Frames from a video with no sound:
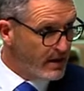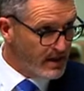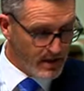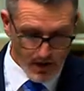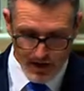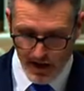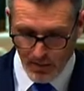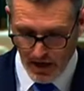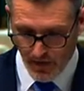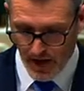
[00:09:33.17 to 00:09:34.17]
There's no doubt
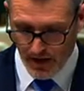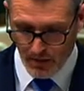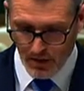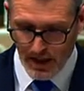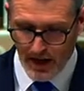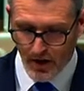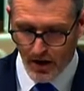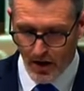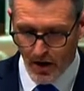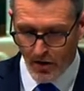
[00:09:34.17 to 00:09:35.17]
about that, and I'm glad that
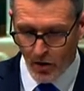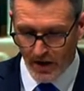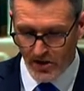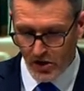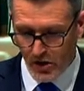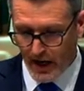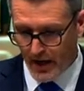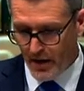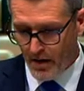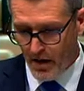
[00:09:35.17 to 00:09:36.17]
the Western
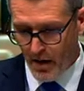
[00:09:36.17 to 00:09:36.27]
Australian